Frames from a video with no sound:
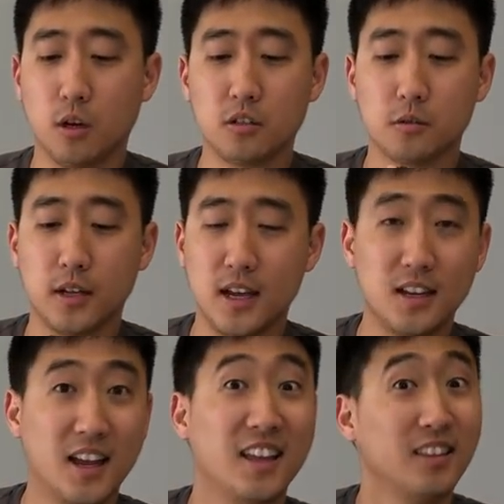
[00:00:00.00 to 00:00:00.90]
also get
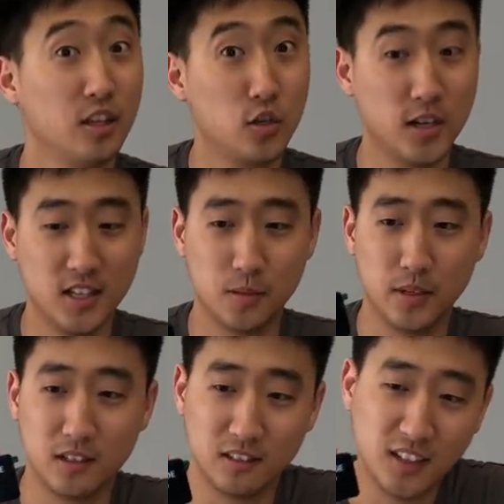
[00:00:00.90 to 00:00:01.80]
the
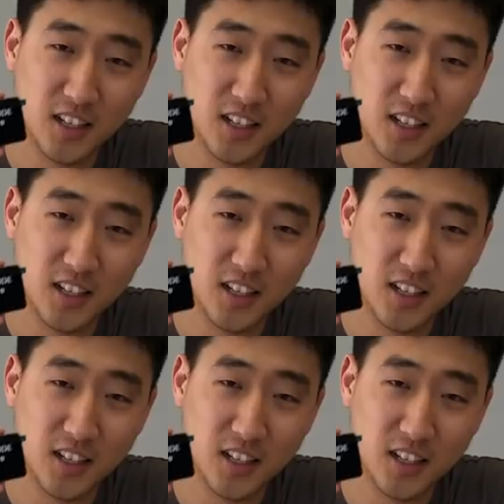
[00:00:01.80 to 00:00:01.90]
transmitter.